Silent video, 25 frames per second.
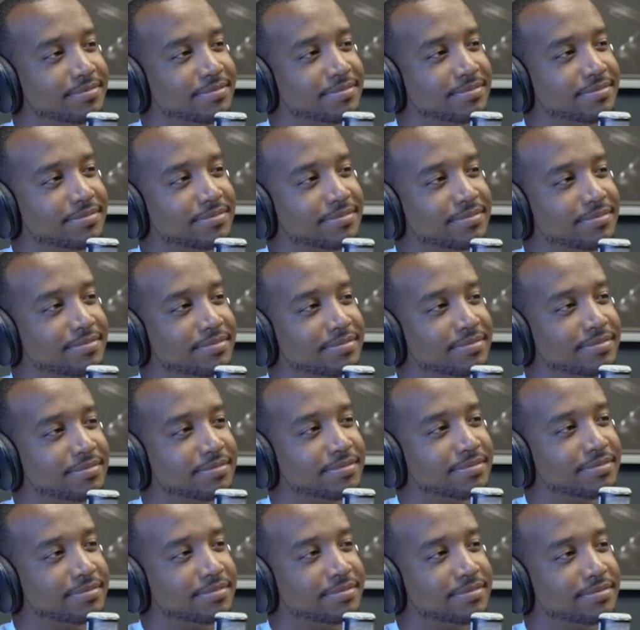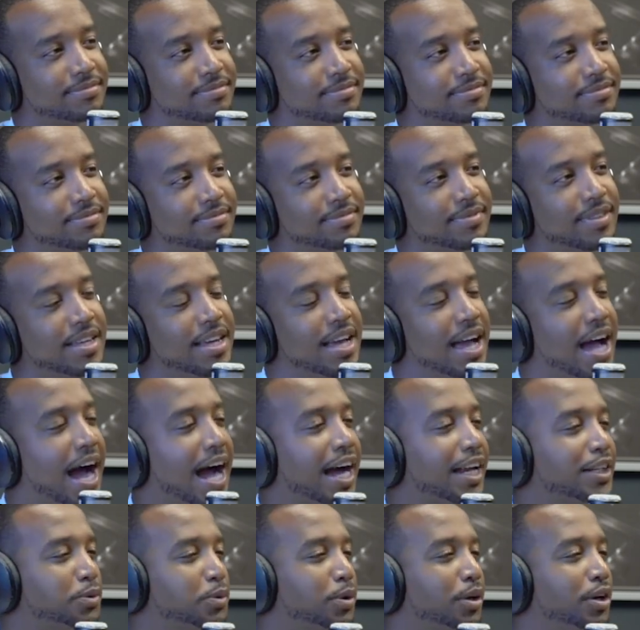That'd be tight.
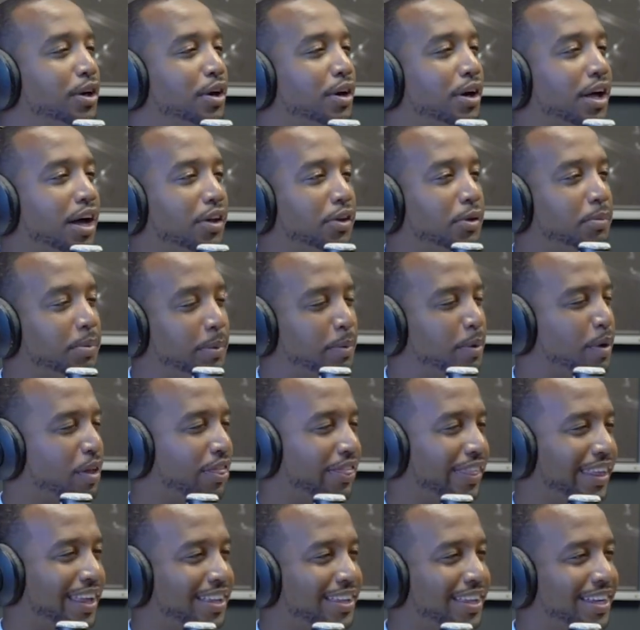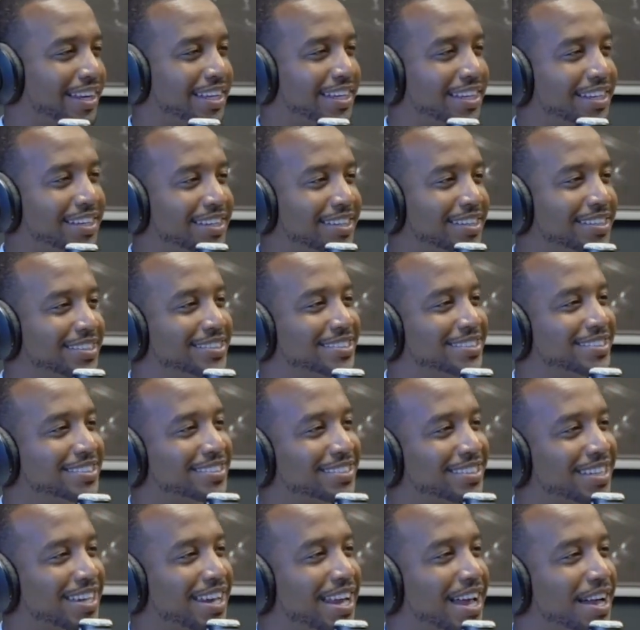I just want to know that other people think like us,
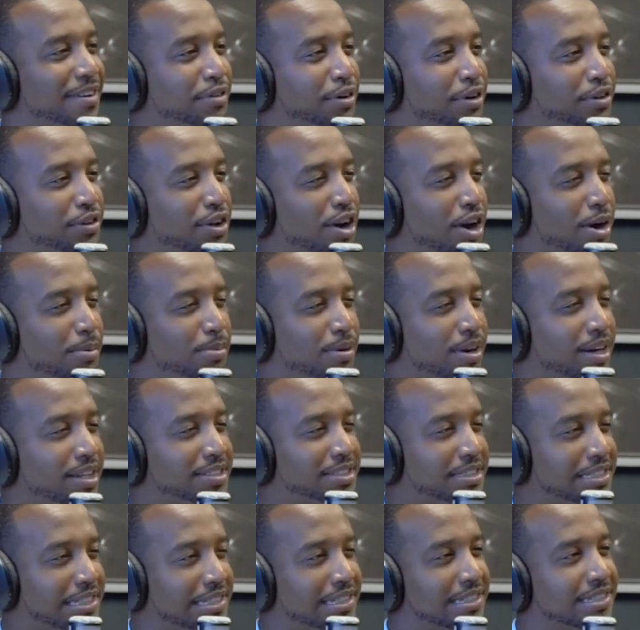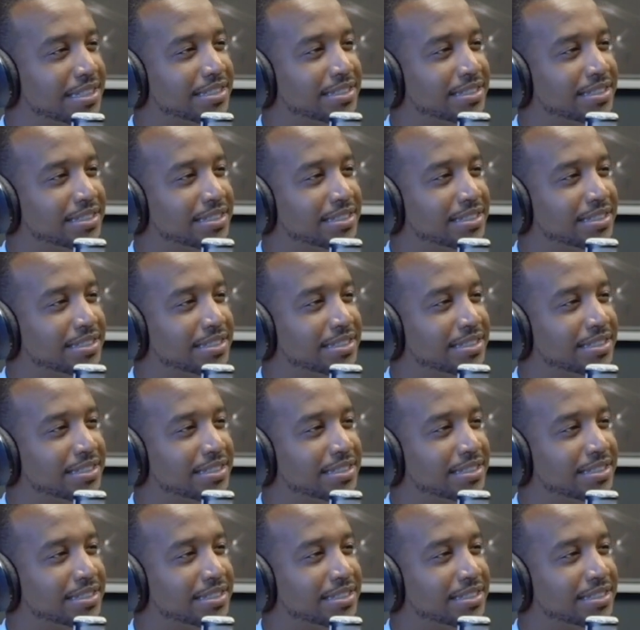kind of have our thought process.